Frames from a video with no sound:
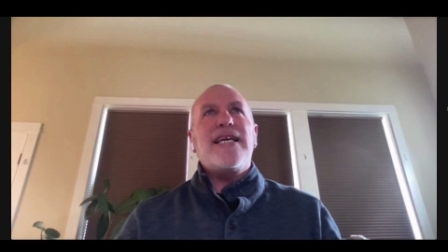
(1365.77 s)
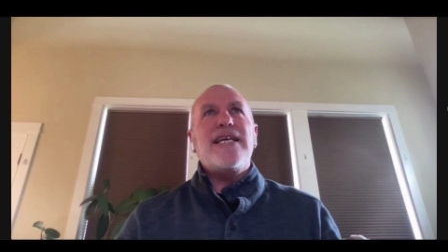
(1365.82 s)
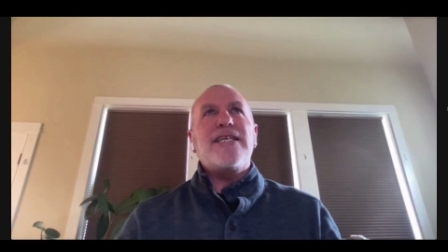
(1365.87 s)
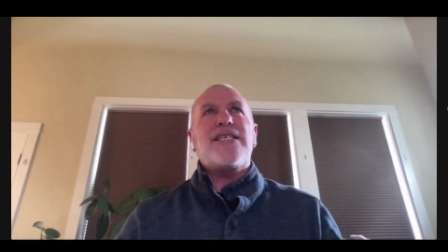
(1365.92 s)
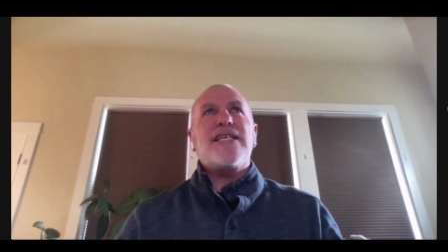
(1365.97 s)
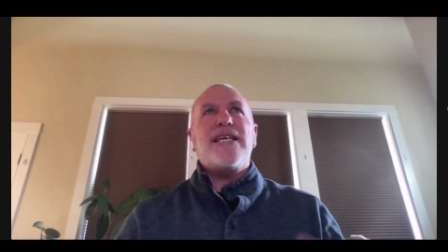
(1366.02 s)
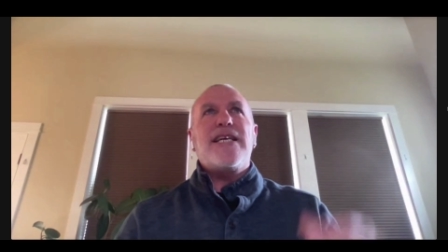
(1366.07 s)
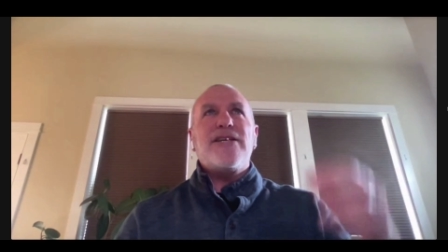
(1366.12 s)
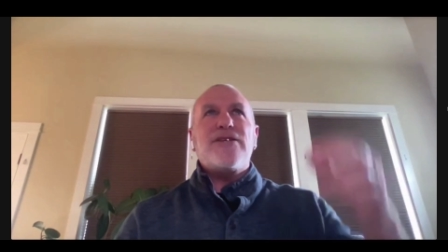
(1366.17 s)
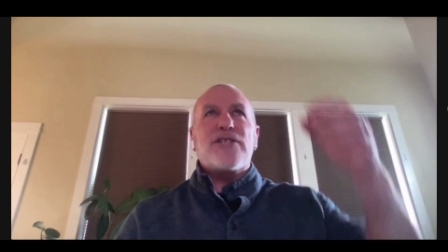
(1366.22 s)

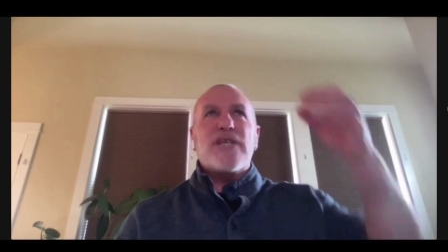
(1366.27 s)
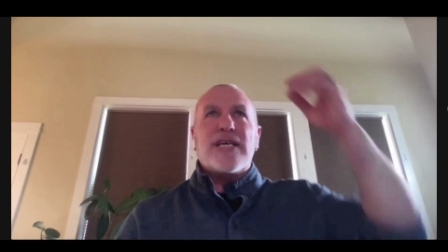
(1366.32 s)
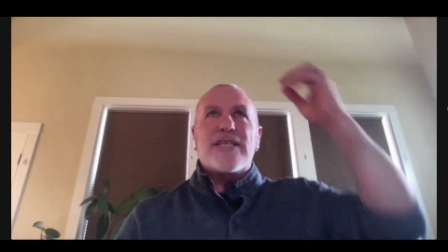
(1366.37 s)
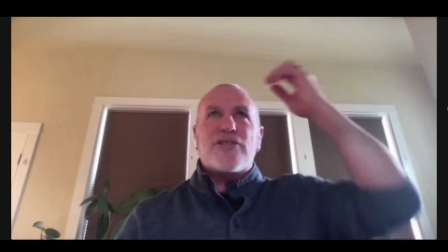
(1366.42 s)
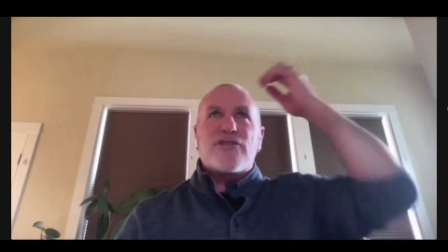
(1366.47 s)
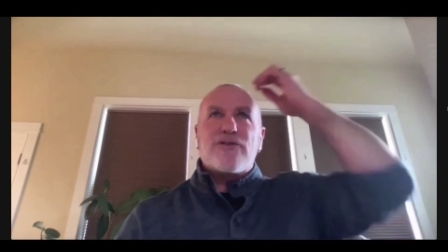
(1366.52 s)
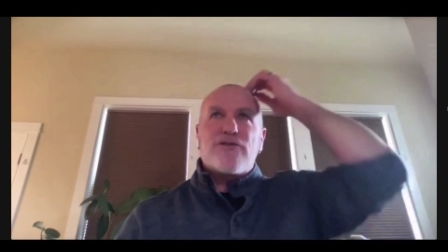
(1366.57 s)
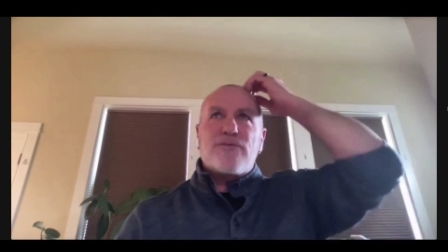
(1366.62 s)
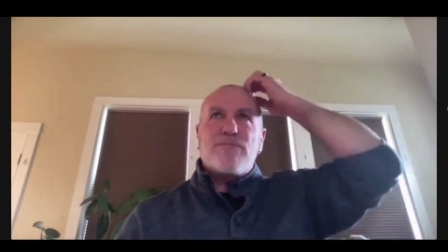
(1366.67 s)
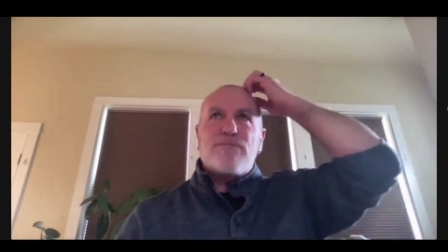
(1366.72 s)
he's
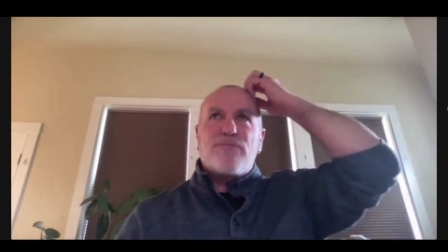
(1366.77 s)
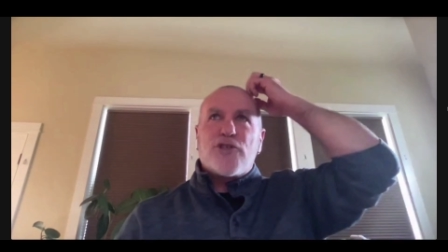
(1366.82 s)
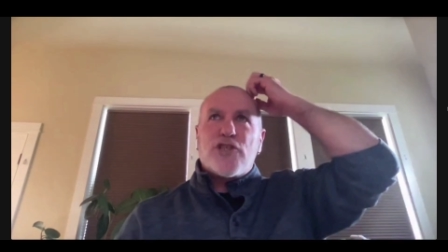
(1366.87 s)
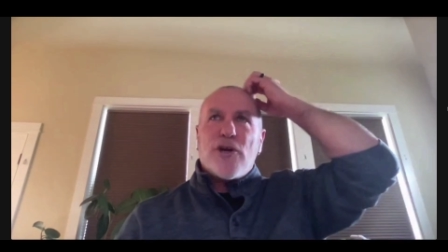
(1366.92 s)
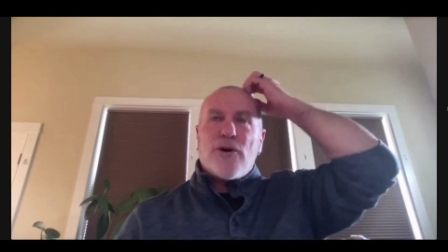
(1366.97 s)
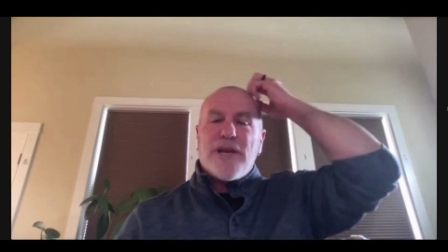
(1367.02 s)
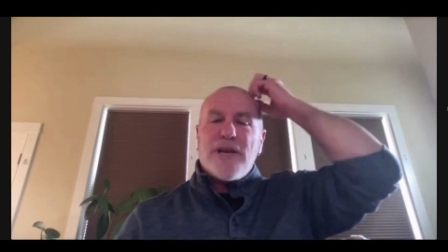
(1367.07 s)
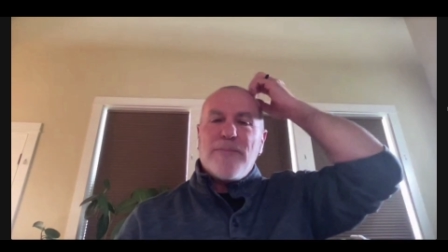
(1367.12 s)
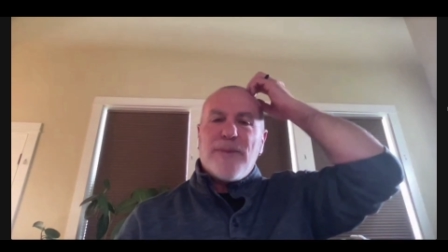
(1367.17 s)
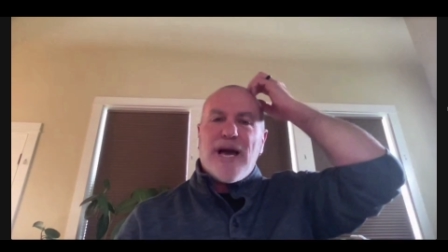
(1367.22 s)
like
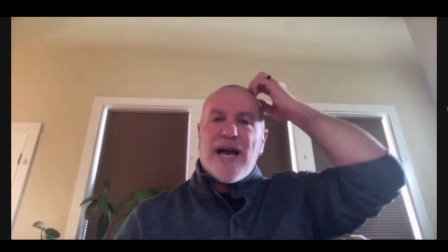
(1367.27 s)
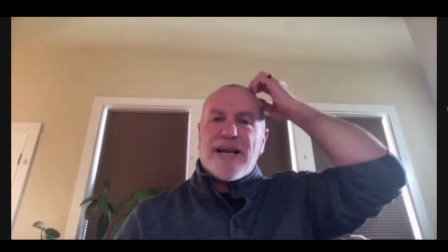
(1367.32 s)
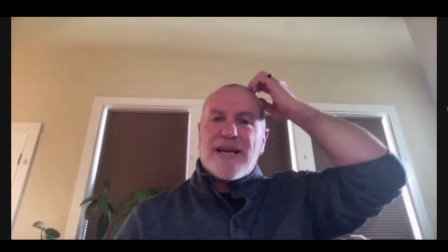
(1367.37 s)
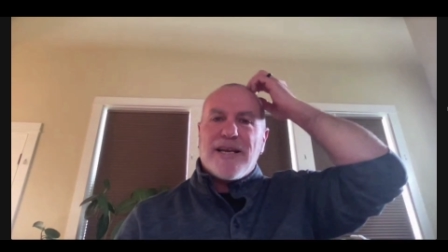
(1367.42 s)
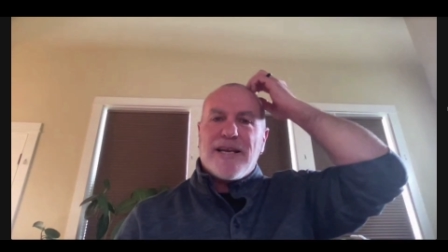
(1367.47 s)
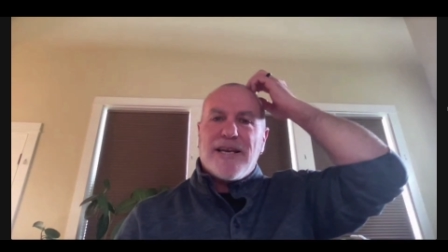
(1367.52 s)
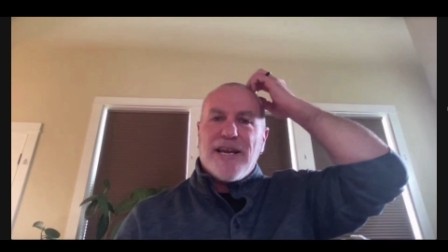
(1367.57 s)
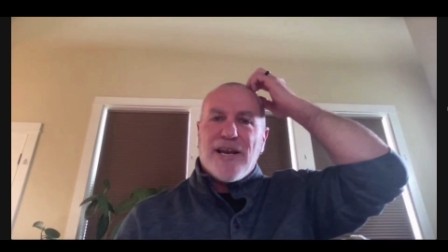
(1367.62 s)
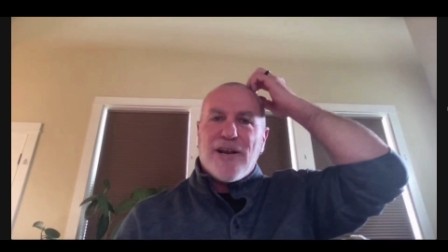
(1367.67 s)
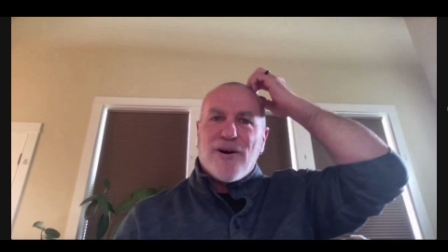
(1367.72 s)
choking
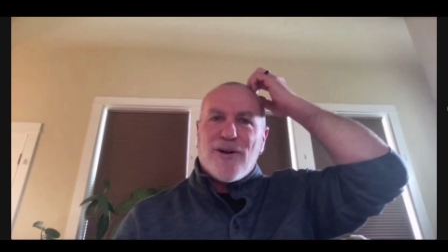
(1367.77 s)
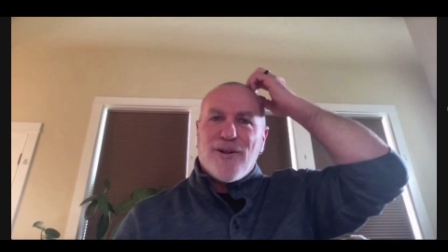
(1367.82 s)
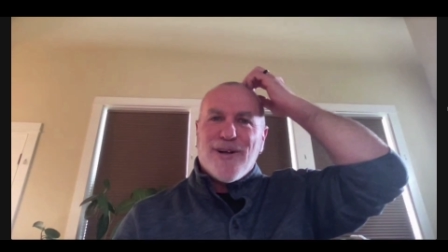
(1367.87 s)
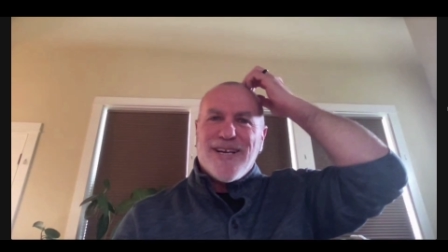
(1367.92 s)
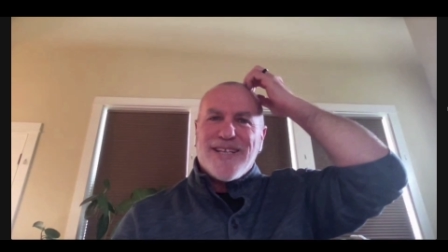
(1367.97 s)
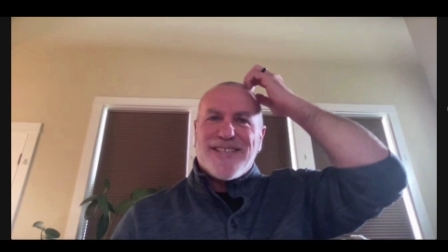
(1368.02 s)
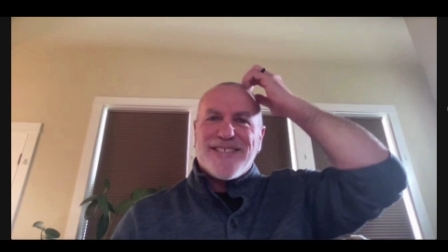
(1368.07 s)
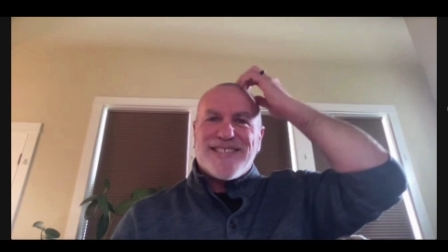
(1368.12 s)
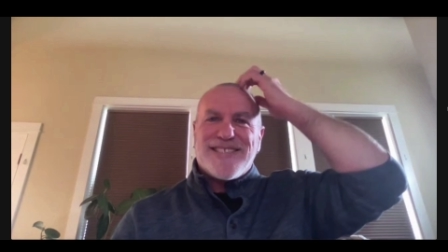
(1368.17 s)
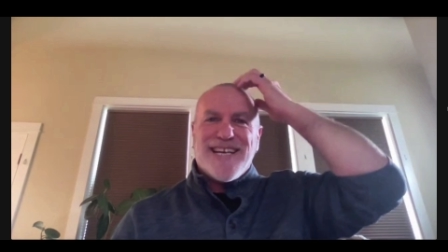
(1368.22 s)
back a
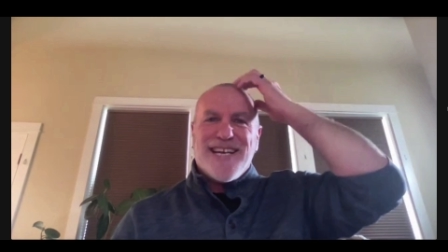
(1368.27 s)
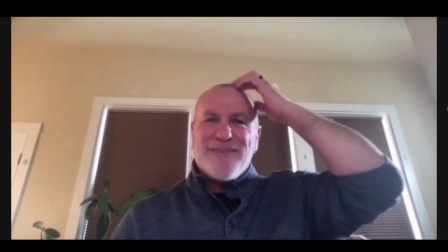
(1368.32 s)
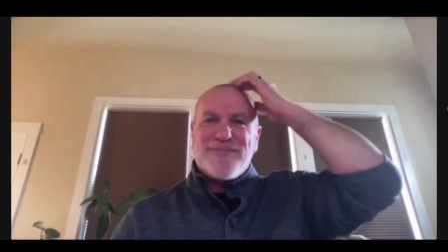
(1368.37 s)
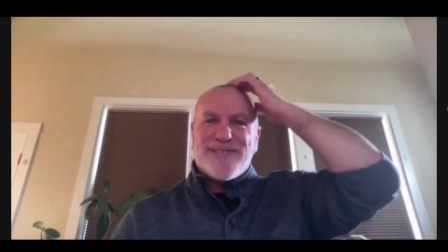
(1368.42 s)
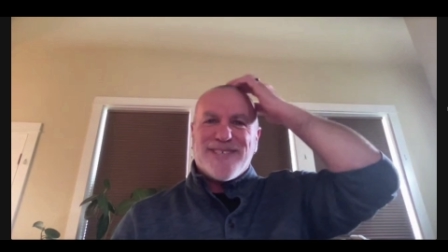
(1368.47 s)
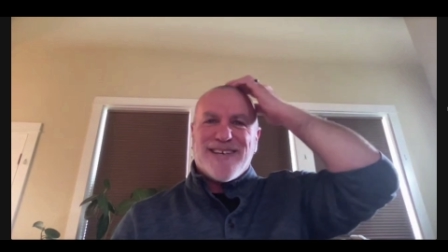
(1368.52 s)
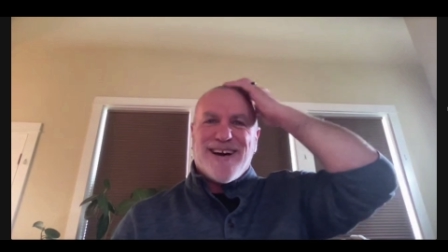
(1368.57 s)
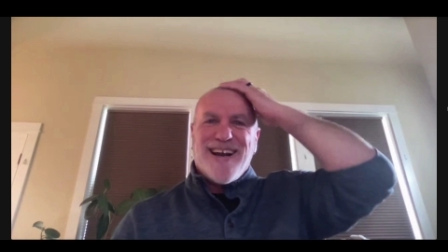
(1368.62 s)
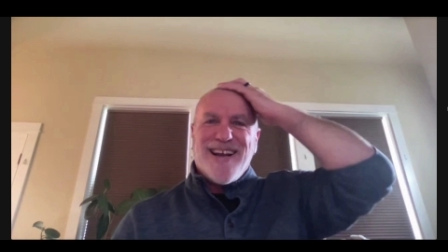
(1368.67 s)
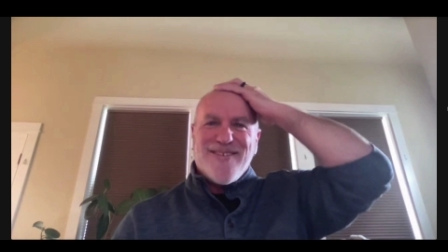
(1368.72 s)
giggle at the
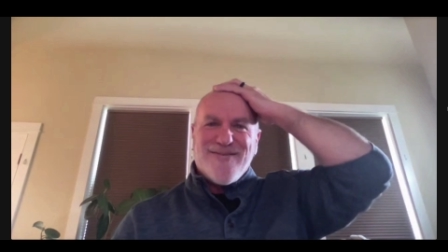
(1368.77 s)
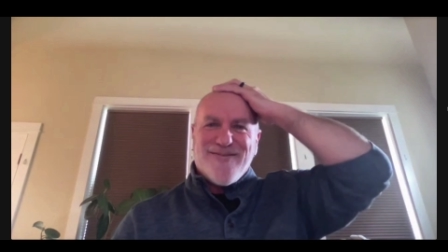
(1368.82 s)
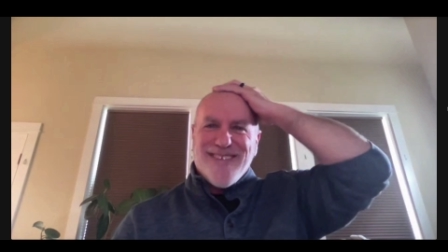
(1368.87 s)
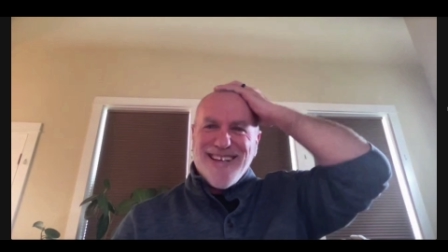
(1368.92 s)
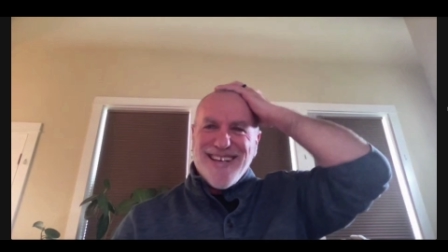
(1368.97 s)
same time.